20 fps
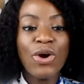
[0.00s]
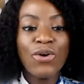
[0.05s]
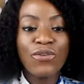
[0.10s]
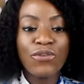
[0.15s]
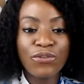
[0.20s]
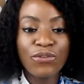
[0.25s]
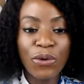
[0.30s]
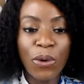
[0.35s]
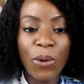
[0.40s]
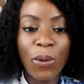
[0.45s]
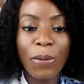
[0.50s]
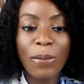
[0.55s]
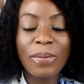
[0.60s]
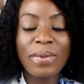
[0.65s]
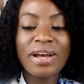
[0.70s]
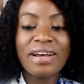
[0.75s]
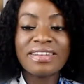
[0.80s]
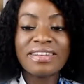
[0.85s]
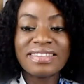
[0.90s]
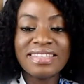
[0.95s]
from
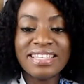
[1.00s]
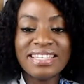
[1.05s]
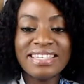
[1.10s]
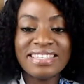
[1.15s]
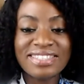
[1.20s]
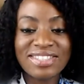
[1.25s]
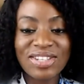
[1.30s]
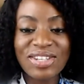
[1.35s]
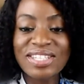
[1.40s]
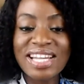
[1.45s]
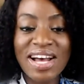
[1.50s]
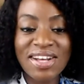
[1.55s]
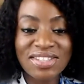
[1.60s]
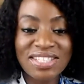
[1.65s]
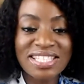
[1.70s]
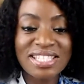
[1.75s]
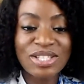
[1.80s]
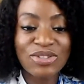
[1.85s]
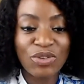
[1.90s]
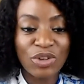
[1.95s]
the, so now
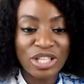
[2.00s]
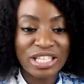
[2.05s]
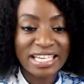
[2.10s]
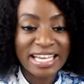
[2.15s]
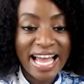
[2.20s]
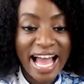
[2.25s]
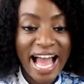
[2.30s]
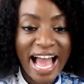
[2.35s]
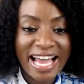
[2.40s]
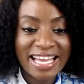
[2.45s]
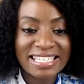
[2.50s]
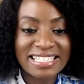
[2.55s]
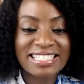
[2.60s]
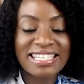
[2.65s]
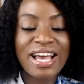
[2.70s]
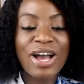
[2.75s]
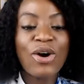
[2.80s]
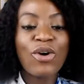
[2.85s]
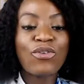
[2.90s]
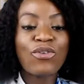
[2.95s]
this is for the
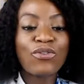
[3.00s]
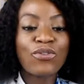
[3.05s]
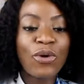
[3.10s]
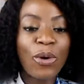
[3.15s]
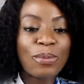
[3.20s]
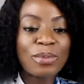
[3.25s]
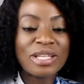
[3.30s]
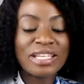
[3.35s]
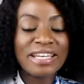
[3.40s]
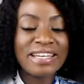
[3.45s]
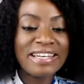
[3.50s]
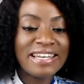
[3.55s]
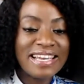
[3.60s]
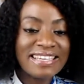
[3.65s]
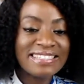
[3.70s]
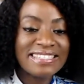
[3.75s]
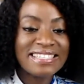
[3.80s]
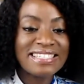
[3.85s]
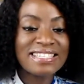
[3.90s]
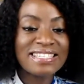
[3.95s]
guys, from the
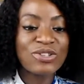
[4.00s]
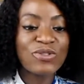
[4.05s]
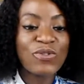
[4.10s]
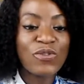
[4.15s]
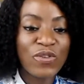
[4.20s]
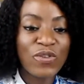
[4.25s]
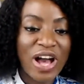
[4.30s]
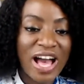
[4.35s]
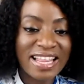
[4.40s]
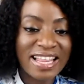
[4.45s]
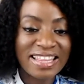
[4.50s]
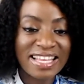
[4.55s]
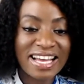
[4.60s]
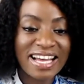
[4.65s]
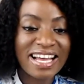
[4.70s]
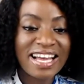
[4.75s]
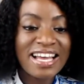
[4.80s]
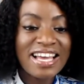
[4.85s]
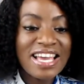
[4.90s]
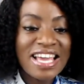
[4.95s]
lady's
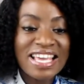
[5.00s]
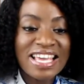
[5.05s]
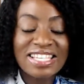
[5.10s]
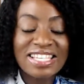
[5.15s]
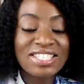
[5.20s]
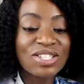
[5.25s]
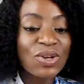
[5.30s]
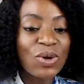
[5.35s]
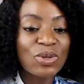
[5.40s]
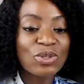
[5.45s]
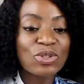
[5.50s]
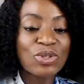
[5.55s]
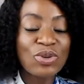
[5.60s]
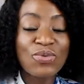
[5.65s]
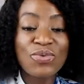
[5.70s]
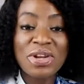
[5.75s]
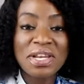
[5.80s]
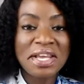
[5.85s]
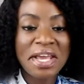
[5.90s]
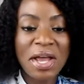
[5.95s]
father, is
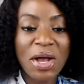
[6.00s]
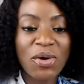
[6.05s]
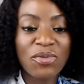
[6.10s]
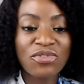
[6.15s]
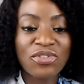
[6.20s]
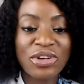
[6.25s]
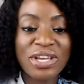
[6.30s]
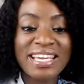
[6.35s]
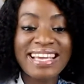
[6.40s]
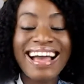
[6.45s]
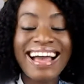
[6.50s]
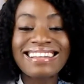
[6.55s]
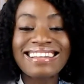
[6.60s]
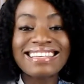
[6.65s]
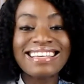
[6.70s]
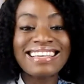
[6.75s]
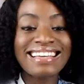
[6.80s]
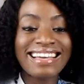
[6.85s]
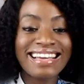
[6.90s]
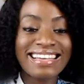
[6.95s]
also really helpful.
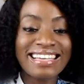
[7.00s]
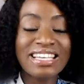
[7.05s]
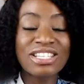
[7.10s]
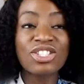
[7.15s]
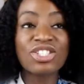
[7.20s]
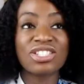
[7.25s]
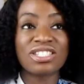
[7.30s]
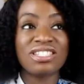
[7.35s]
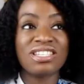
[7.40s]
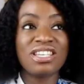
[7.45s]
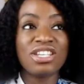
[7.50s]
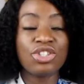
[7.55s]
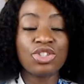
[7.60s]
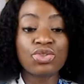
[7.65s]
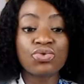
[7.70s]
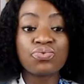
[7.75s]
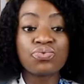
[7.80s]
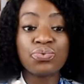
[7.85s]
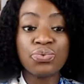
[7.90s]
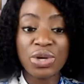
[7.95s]

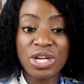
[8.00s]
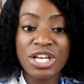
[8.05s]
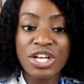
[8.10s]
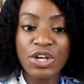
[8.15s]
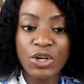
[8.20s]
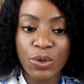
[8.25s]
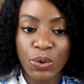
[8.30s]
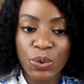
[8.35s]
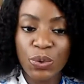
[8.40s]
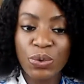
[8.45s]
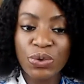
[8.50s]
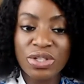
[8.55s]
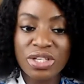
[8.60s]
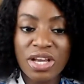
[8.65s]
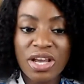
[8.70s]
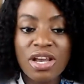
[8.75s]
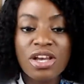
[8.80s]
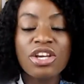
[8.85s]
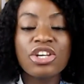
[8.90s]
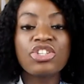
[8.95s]
It's really good.
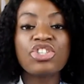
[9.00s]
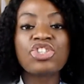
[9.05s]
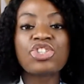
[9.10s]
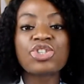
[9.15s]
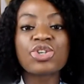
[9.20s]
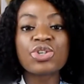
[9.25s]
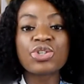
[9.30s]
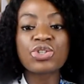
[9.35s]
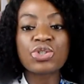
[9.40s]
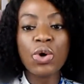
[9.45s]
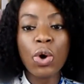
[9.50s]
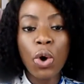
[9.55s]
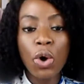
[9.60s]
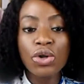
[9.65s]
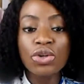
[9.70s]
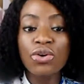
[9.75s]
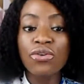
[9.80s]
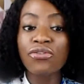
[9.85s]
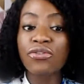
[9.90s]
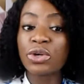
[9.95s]
It shows
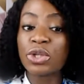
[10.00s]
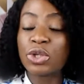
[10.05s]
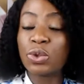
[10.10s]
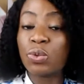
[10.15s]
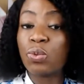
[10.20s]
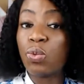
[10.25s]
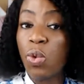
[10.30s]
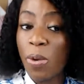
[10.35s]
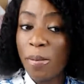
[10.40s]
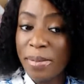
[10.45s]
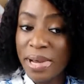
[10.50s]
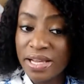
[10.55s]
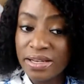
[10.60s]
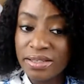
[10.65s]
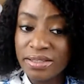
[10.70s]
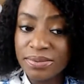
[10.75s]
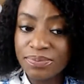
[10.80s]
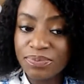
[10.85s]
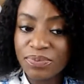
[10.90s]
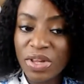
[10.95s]
honor for the
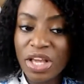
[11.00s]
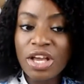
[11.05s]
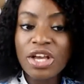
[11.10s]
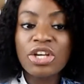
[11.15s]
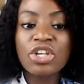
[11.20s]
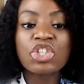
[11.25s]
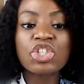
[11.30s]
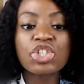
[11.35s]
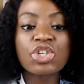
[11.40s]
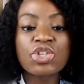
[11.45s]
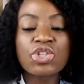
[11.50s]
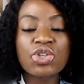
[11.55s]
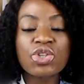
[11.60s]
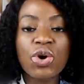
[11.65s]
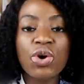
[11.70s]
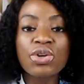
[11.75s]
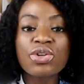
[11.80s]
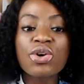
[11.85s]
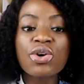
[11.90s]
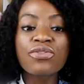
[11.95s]
woman. It shows
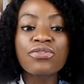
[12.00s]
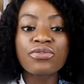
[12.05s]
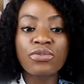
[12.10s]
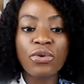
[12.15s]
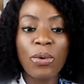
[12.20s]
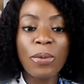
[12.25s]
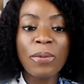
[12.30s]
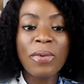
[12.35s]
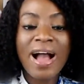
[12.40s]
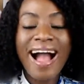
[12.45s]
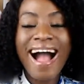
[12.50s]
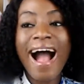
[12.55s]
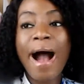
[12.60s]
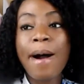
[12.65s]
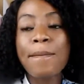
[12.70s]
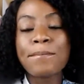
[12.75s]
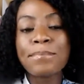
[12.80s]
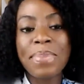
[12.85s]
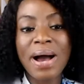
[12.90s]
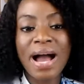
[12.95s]
honor for
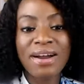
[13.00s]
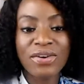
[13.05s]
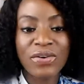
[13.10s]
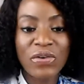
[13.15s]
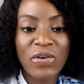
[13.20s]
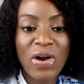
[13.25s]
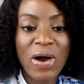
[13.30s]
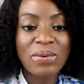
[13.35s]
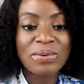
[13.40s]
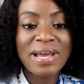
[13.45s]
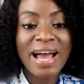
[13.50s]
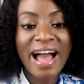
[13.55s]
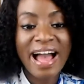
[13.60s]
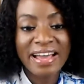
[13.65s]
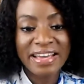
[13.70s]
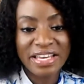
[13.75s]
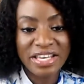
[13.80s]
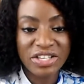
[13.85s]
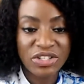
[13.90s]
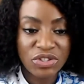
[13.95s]
her background,
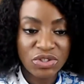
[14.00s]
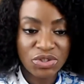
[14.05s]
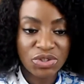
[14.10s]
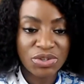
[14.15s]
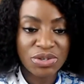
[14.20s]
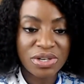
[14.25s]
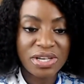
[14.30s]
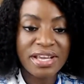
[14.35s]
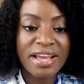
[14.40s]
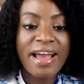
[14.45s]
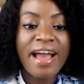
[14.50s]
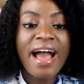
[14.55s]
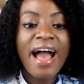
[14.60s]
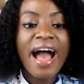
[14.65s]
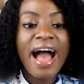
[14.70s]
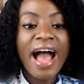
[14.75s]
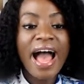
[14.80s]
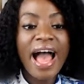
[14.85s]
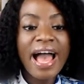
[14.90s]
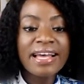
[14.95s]
her history,
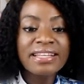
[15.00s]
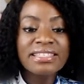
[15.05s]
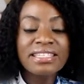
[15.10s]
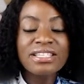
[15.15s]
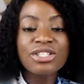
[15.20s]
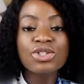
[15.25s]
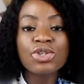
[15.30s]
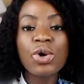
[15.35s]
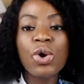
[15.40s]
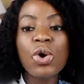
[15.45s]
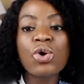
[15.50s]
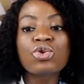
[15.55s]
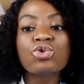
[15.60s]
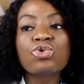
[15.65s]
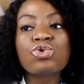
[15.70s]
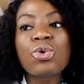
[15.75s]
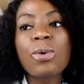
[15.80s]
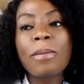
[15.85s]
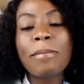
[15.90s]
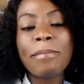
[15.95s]
and it
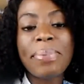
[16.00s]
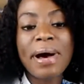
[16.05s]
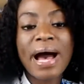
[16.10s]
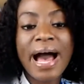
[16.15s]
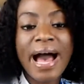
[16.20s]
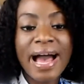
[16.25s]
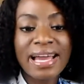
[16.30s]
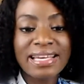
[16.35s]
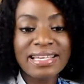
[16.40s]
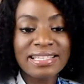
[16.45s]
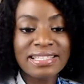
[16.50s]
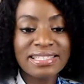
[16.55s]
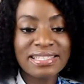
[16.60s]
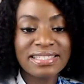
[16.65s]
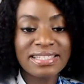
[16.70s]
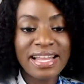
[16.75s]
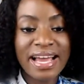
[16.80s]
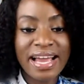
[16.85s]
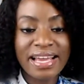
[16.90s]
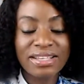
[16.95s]
also
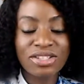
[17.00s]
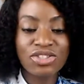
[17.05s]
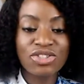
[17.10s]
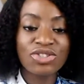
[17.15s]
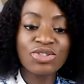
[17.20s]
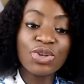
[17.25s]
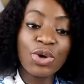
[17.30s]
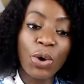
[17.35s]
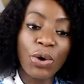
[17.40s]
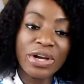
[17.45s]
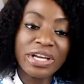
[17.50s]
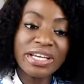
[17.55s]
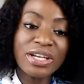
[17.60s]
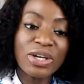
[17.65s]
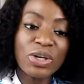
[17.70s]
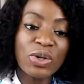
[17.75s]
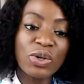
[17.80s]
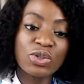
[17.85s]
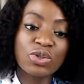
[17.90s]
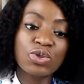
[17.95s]
buys like your
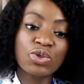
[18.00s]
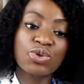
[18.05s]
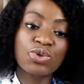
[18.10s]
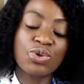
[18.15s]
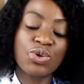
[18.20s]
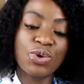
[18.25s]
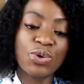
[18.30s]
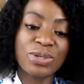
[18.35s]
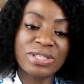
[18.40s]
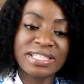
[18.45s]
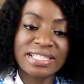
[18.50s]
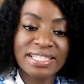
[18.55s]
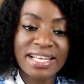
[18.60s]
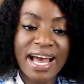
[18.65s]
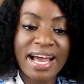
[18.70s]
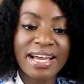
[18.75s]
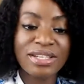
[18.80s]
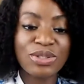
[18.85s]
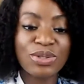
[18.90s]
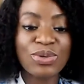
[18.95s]
in-laws to your
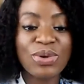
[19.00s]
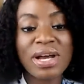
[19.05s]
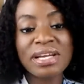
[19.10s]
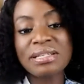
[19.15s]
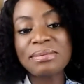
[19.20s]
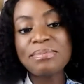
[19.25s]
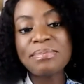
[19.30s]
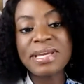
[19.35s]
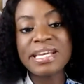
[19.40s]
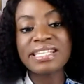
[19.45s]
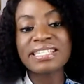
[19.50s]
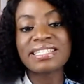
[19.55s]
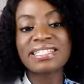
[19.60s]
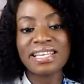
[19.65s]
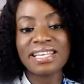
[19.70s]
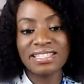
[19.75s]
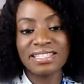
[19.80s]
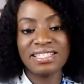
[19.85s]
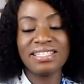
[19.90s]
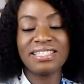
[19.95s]
side, and it makes
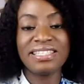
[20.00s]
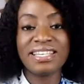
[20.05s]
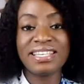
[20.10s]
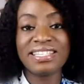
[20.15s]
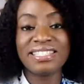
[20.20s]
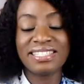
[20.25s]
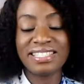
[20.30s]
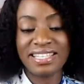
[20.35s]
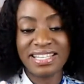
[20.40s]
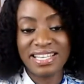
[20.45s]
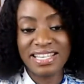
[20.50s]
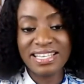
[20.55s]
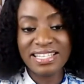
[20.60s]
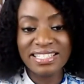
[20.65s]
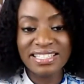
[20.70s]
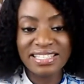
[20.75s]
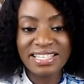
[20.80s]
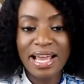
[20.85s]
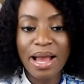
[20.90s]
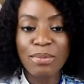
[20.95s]
certain things
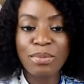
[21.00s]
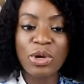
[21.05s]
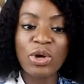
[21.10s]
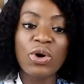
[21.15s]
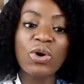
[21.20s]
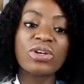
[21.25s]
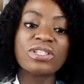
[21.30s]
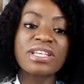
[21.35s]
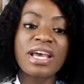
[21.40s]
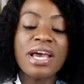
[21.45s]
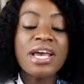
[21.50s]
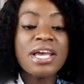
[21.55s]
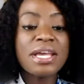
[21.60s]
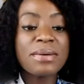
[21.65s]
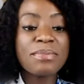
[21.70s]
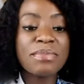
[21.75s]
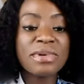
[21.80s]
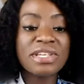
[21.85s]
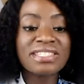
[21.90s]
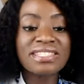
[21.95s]
easier, because
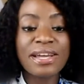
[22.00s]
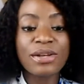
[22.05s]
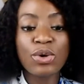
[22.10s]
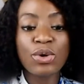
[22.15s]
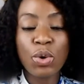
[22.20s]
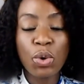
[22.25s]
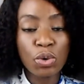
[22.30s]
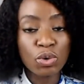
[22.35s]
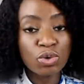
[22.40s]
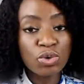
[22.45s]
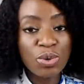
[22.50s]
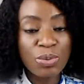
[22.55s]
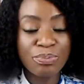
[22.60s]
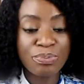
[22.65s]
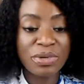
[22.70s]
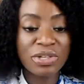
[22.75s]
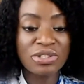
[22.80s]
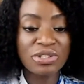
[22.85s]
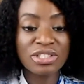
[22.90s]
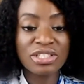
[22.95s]
it means that you're also
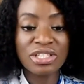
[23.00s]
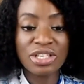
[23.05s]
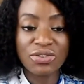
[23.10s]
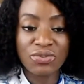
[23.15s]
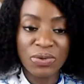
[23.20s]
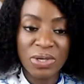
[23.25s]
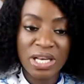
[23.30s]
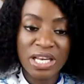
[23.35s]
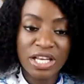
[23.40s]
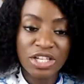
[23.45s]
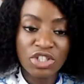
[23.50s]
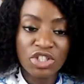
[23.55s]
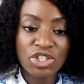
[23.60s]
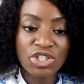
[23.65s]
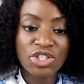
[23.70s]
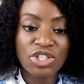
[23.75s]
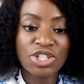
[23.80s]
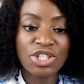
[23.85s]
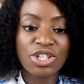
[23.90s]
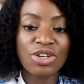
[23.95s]
building a
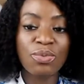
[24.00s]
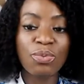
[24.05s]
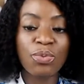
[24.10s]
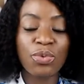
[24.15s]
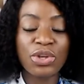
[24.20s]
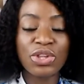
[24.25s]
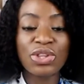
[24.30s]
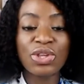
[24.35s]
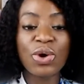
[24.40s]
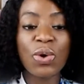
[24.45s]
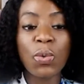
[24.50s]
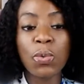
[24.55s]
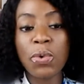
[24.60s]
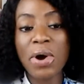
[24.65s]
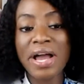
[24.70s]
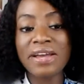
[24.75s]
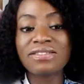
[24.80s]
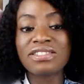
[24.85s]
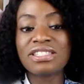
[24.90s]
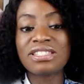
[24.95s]
relationship with your
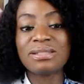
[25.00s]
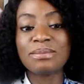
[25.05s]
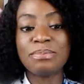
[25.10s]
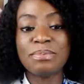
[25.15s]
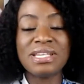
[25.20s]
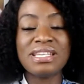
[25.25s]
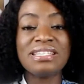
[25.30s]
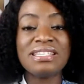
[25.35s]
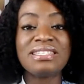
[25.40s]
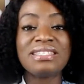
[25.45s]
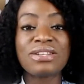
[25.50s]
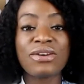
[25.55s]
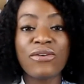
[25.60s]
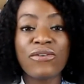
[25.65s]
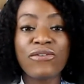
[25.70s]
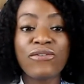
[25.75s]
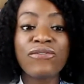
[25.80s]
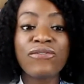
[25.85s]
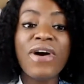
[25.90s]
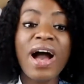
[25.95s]
wife's to be's
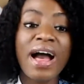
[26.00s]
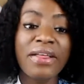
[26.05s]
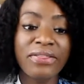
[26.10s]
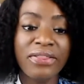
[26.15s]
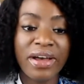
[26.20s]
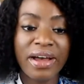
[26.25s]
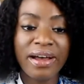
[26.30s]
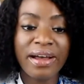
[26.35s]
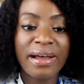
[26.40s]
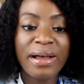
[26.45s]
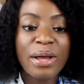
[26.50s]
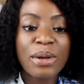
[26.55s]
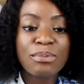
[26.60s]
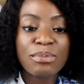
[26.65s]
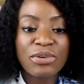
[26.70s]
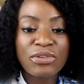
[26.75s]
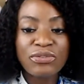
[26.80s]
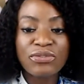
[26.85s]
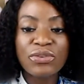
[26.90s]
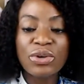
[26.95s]
father
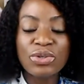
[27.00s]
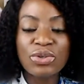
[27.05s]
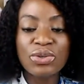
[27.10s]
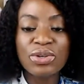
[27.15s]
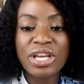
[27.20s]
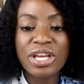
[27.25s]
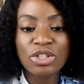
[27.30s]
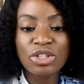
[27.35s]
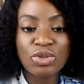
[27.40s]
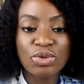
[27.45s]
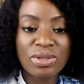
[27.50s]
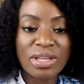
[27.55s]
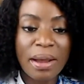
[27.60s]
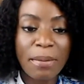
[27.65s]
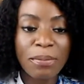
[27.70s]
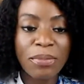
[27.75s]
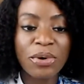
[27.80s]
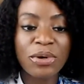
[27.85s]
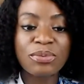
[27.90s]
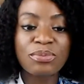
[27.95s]
before you get to
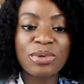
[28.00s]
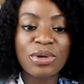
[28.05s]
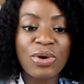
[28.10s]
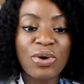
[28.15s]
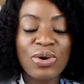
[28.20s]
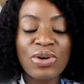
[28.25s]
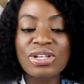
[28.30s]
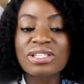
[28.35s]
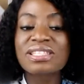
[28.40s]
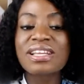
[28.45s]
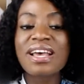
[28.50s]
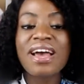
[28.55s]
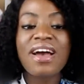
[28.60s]
that point. Because